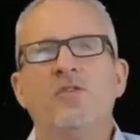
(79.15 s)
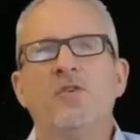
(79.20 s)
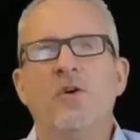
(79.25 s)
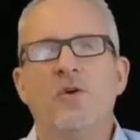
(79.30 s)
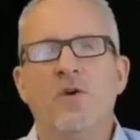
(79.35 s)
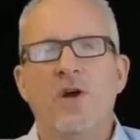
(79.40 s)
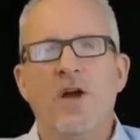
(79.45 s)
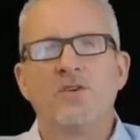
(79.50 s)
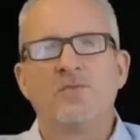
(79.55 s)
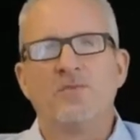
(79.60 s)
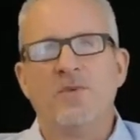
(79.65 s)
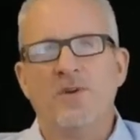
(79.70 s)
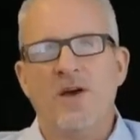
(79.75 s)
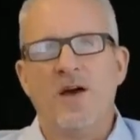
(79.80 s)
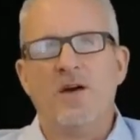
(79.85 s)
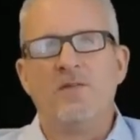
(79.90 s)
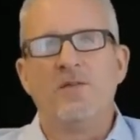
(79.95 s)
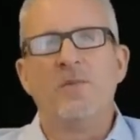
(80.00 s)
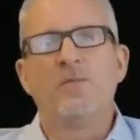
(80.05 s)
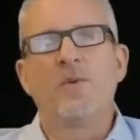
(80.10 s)
Arash
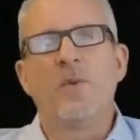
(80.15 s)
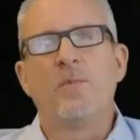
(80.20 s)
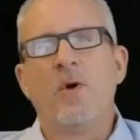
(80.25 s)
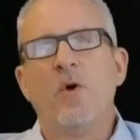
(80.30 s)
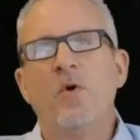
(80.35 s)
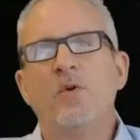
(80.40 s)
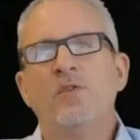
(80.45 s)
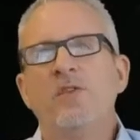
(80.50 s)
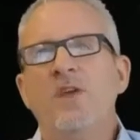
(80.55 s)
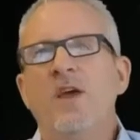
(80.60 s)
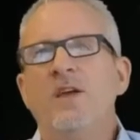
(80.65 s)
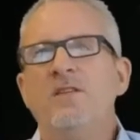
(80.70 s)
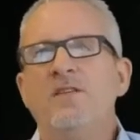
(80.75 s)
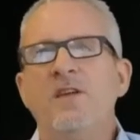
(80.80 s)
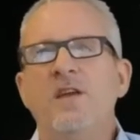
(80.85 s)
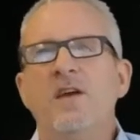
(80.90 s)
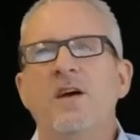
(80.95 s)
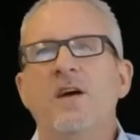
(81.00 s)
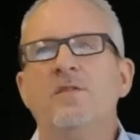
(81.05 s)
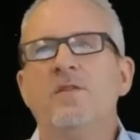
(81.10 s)
Mandavi proposed the
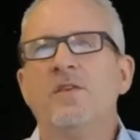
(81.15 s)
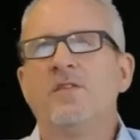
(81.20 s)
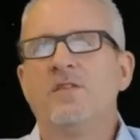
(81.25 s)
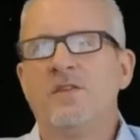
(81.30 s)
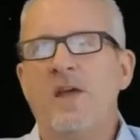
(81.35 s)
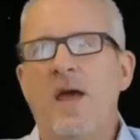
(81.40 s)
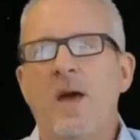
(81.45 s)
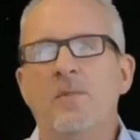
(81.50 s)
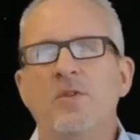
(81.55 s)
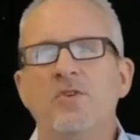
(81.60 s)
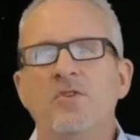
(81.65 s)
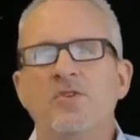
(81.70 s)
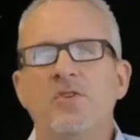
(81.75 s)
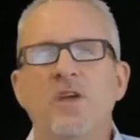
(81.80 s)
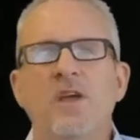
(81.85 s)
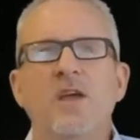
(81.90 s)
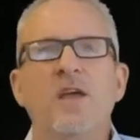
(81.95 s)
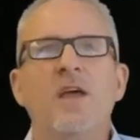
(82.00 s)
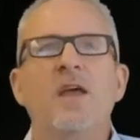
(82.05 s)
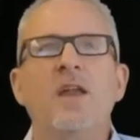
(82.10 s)
idea of
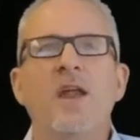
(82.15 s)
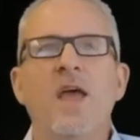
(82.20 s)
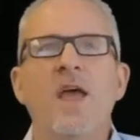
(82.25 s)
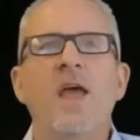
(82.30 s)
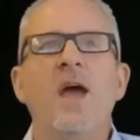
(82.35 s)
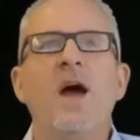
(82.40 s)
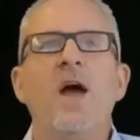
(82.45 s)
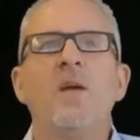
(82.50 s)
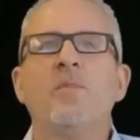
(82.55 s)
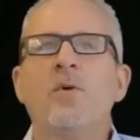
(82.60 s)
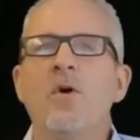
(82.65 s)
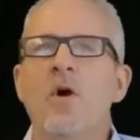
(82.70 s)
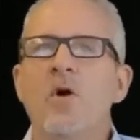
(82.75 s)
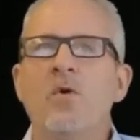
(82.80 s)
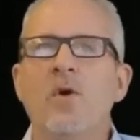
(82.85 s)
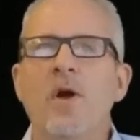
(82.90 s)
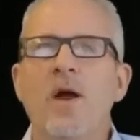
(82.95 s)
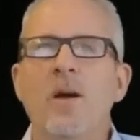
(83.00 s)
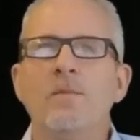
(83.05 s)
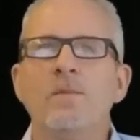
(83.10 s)
establishing an AI
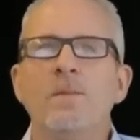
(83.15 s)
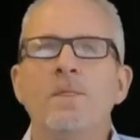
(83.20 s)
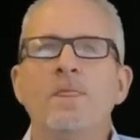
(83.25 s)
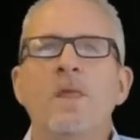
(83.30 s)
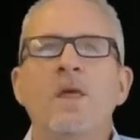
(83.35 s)
program.